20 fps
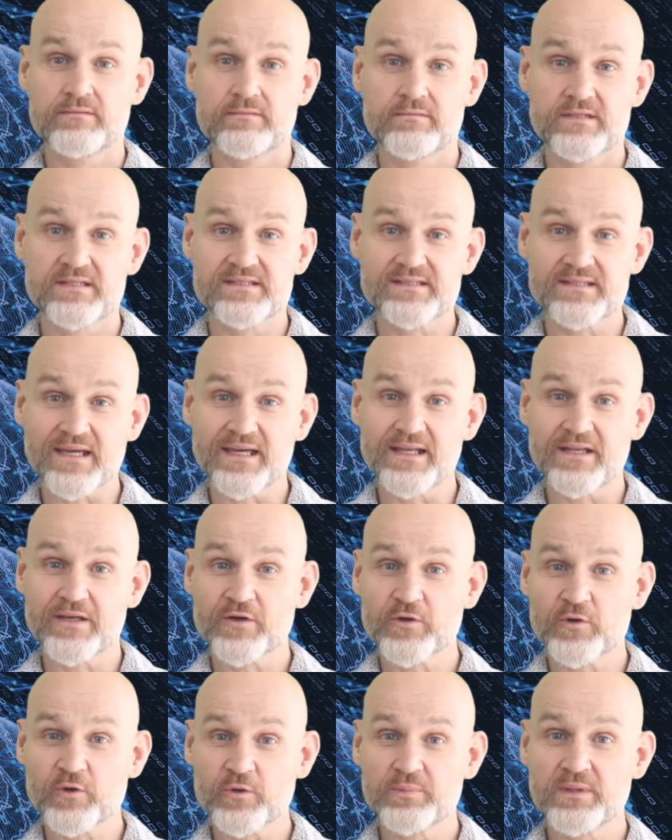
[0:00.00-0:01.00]
This data
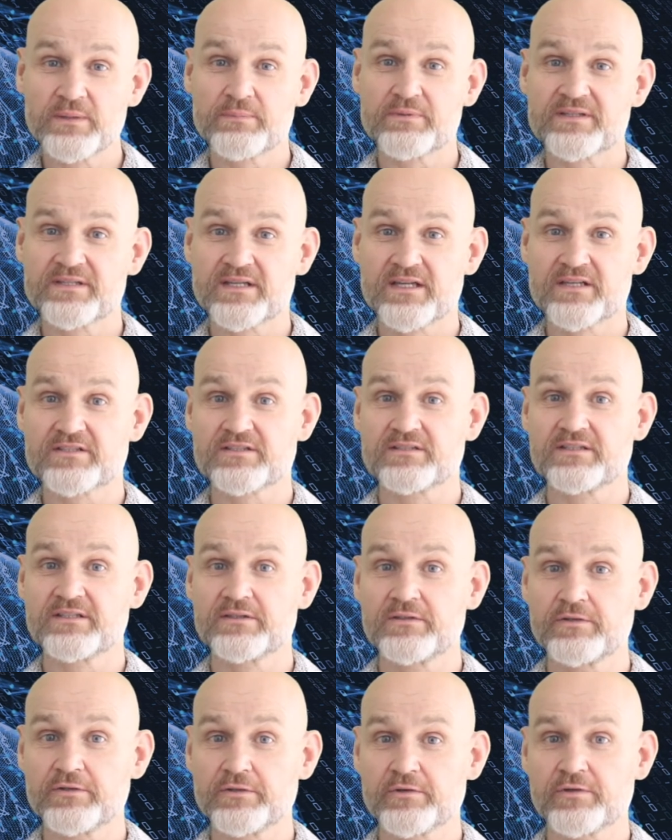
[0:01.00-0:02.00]
could be potentially
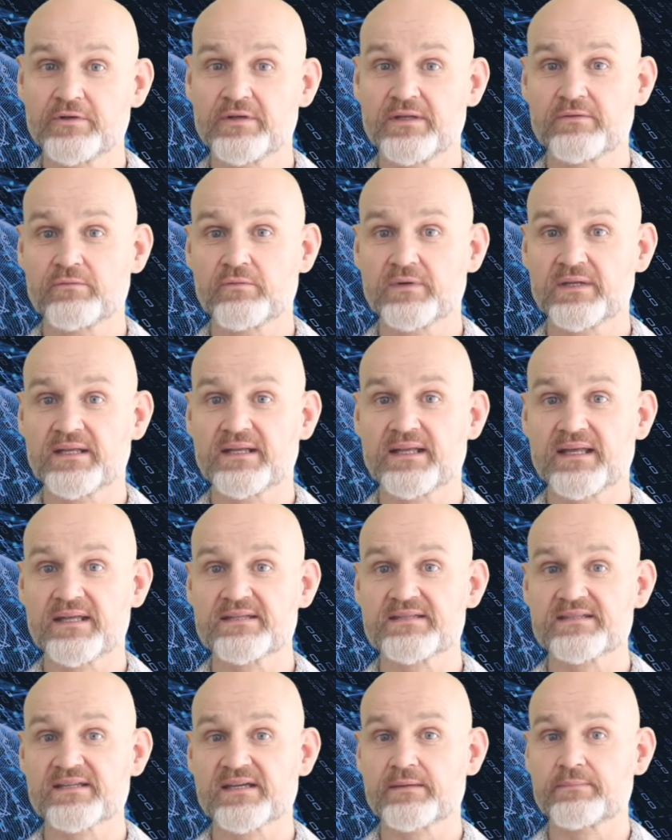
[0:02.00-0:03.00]
lucrative when it
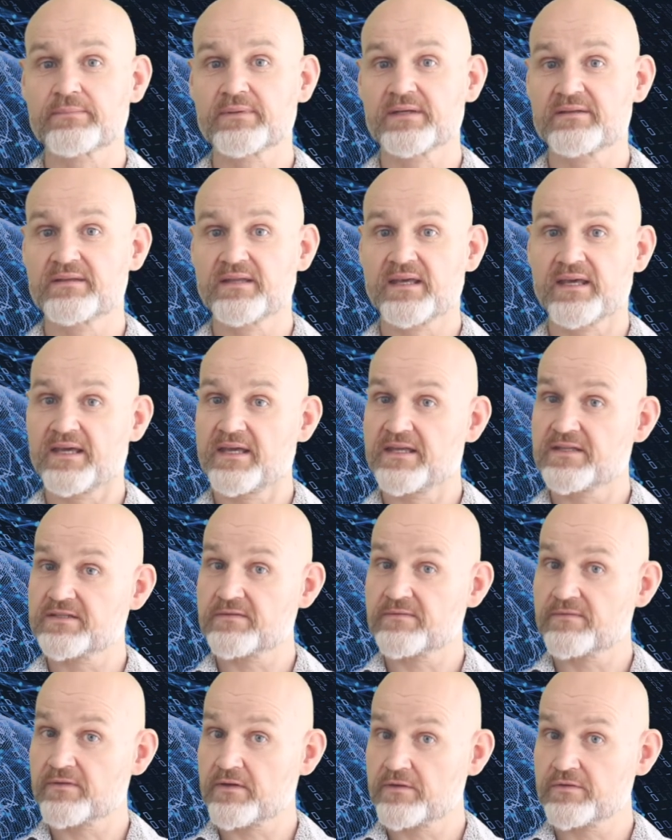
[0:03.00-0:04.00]
ends up in the hands
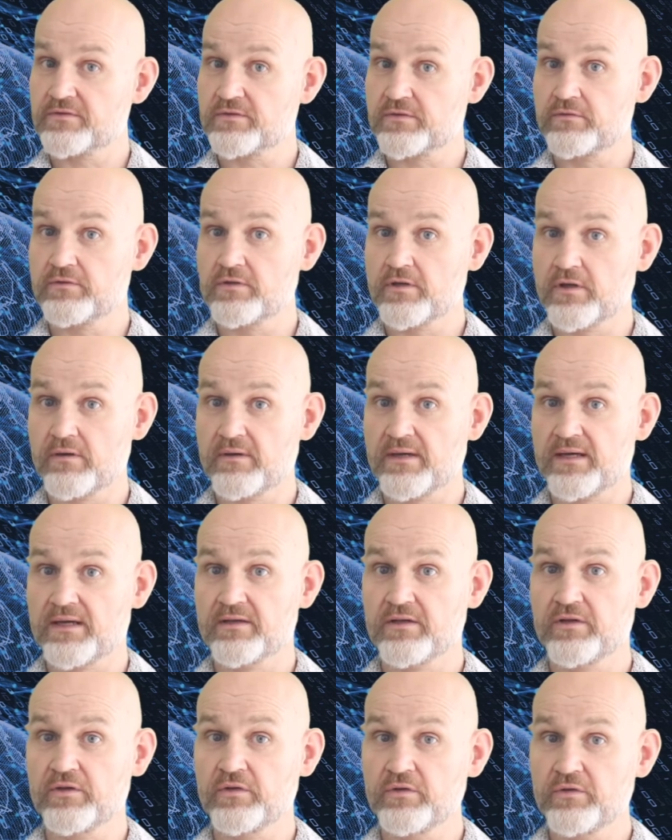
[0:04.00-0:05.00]
of those who know how
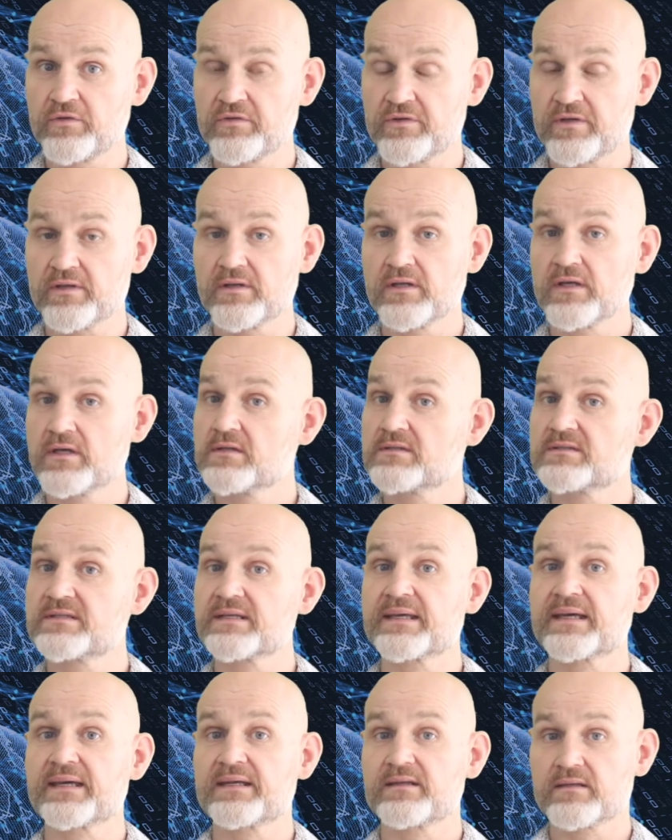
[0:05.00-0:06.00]
to use it to
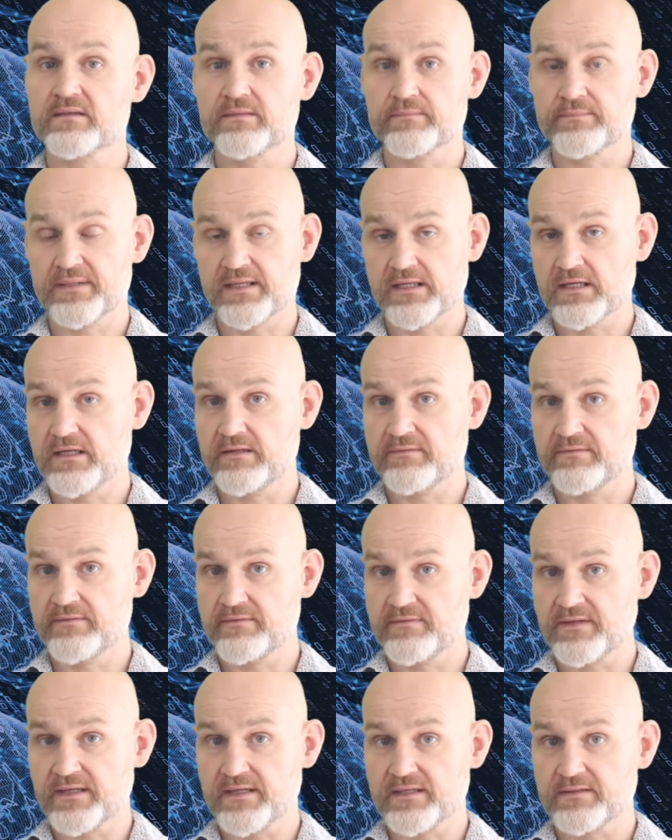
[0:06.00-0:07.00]
gain a competitive
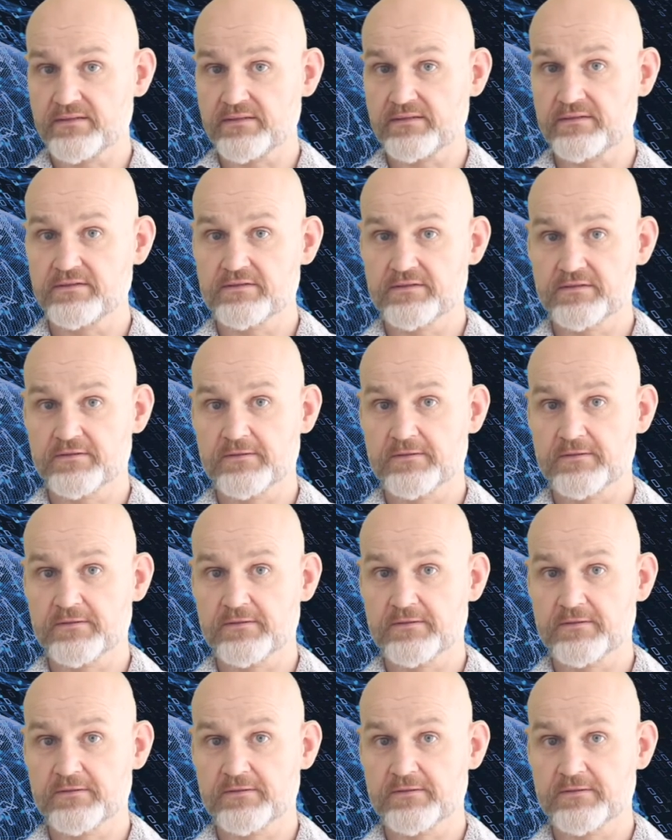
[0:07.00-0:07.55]
advantage.